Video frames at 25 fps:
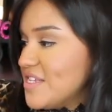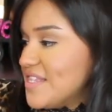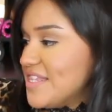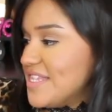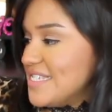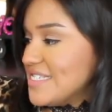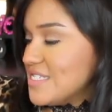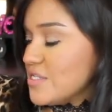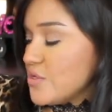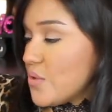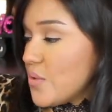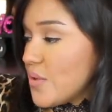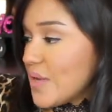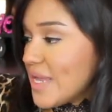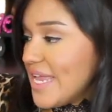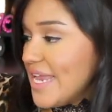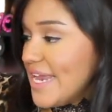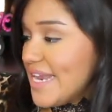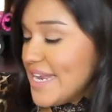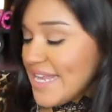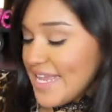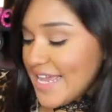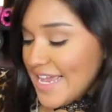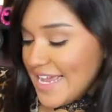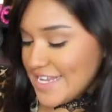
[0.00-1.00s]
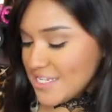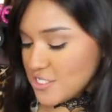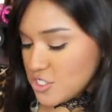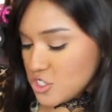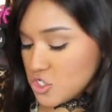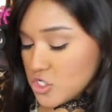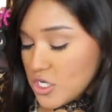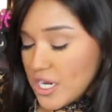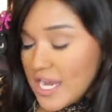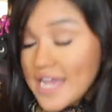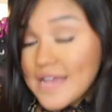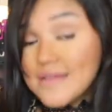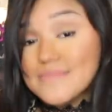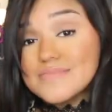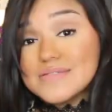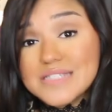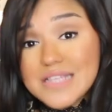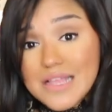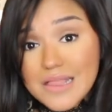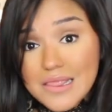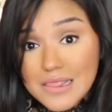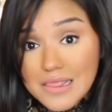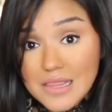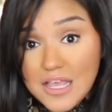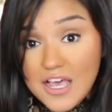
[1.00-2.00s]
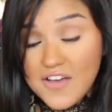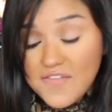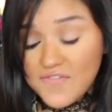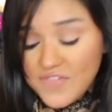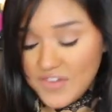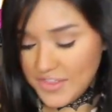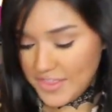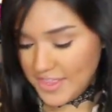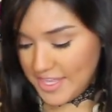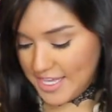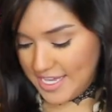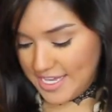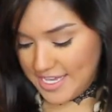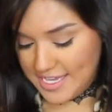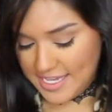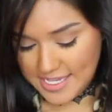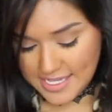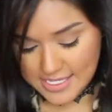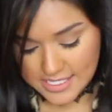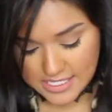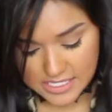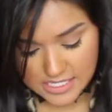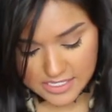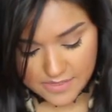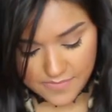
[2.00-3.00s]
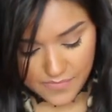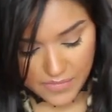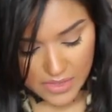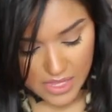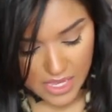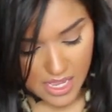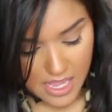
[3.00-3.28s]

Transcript: Get these little candy cane stripes. Loved these.